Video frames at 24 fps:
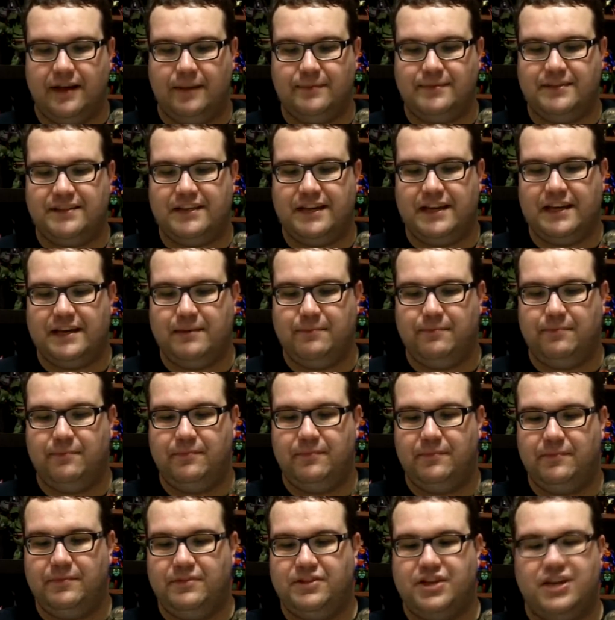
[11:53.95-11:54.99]
obscene
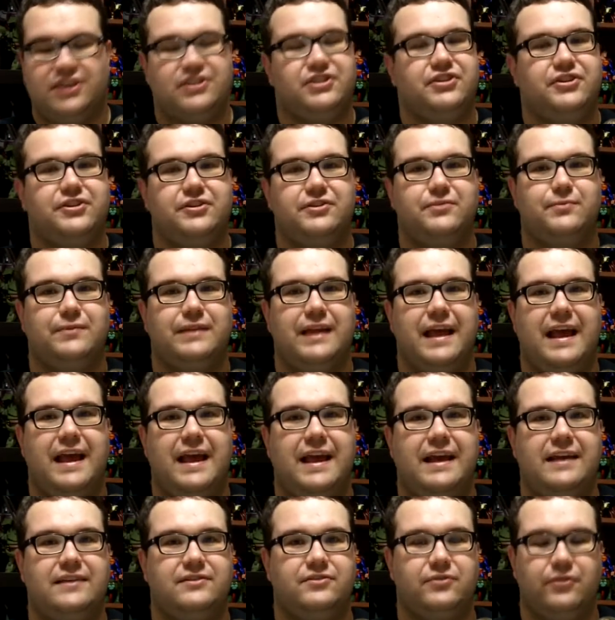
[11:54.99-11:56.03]
gestures with the
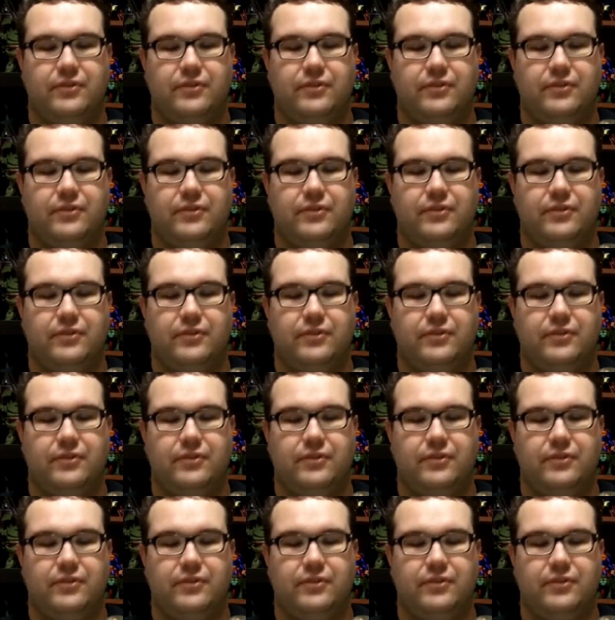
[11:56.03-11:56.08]
hands,